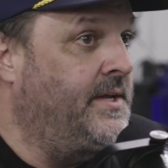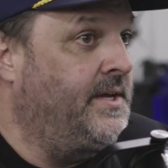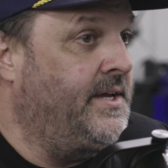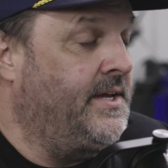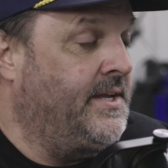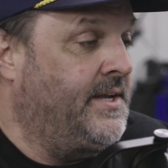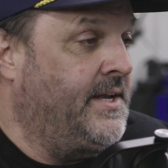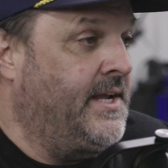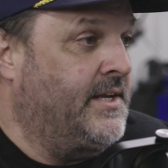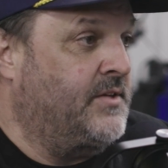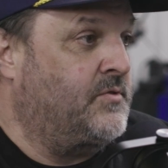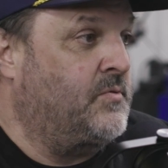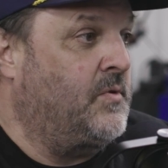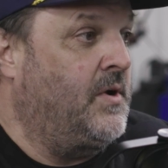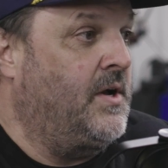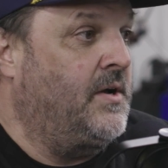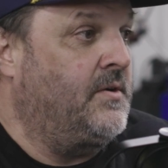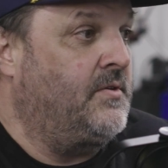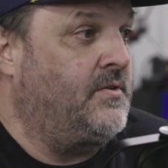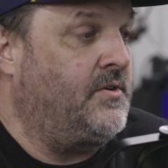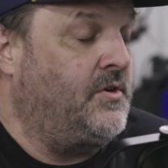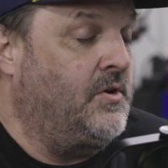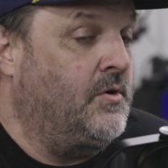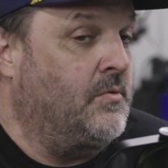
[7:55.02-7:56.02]
And that's
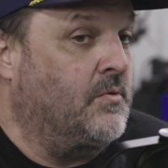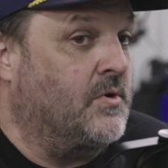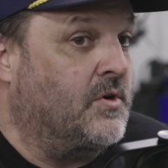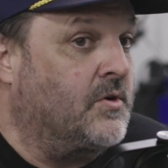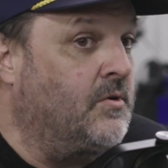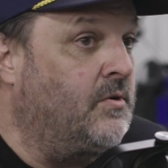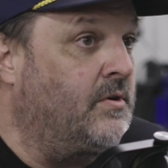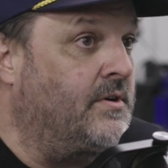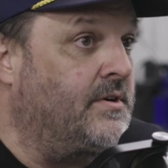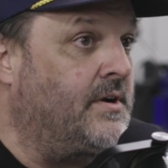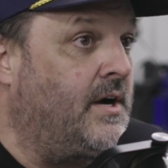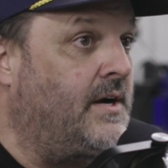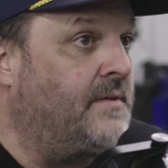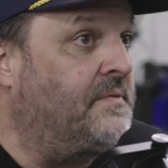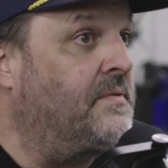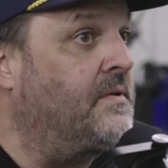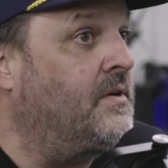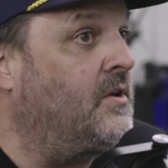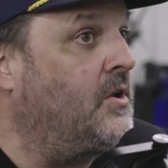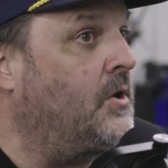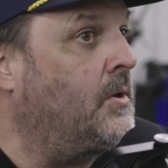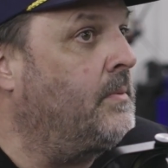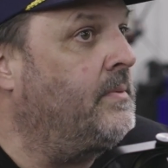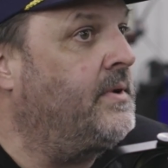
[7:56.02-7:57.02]
why, we're going off in
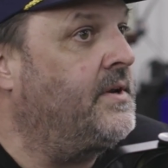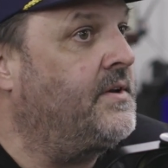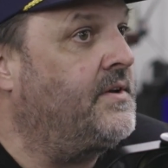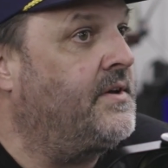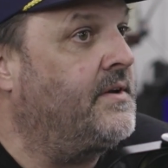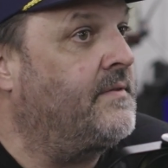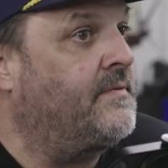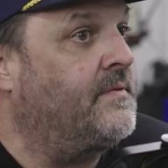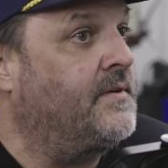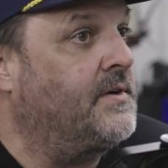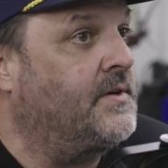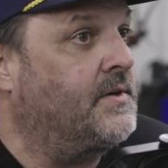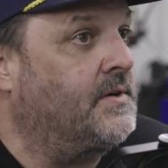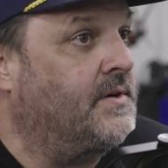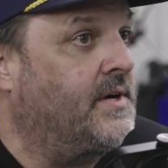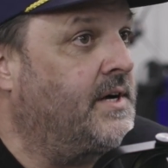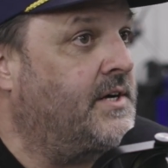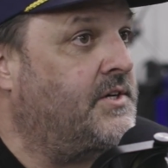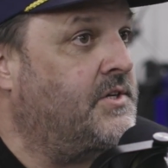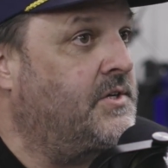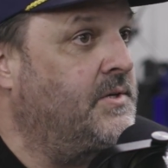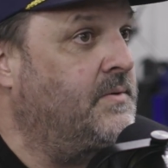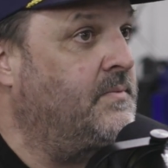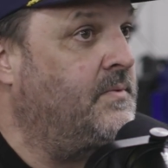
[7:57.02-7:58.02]
a little bit of different
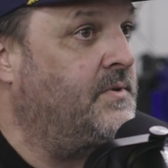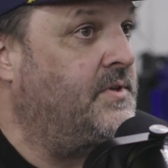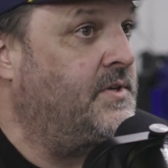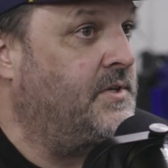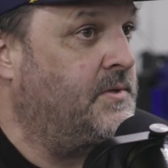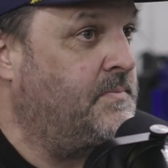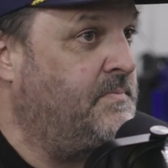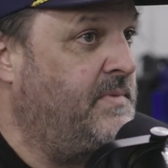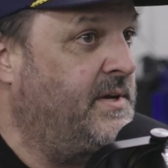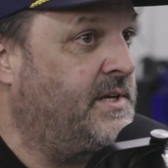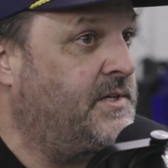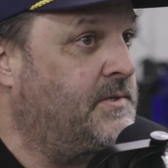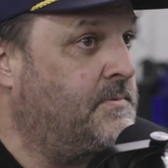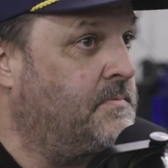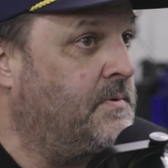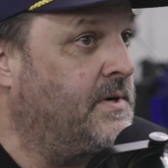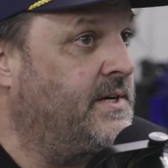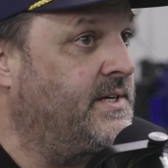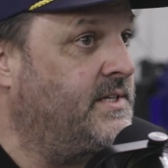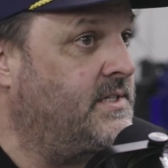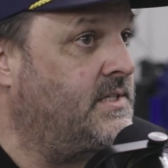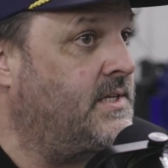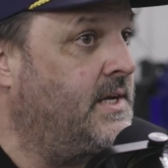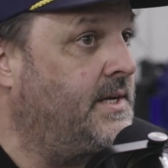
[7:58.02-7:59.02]
direction with this big
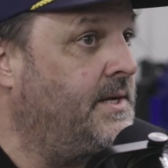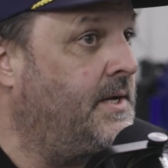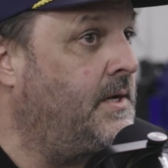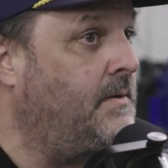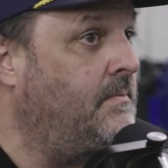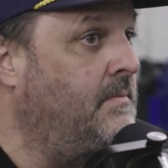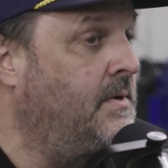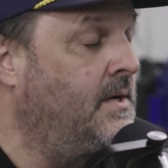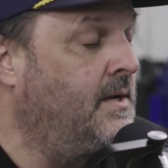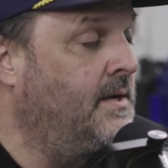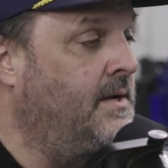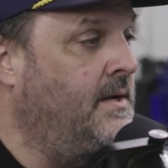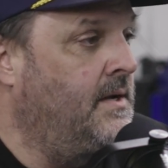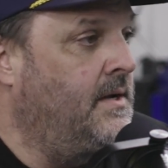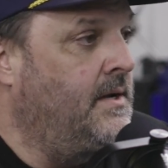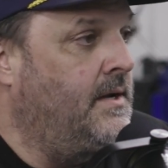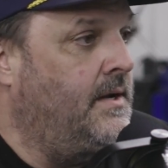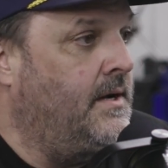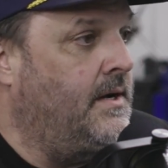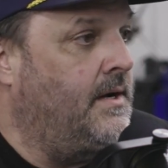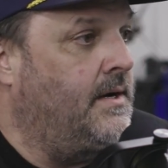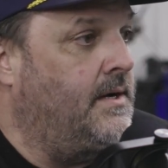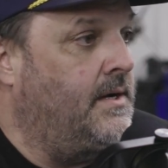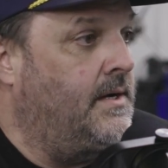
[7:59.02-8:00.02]
spring setup.
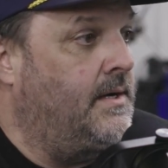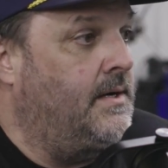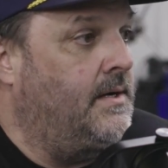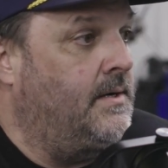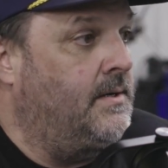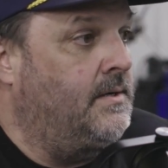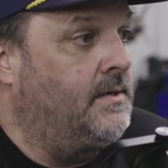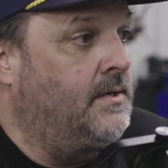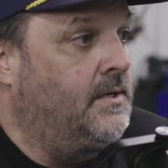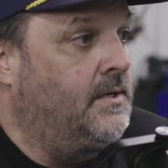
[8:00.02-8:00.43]
Mm-hmm.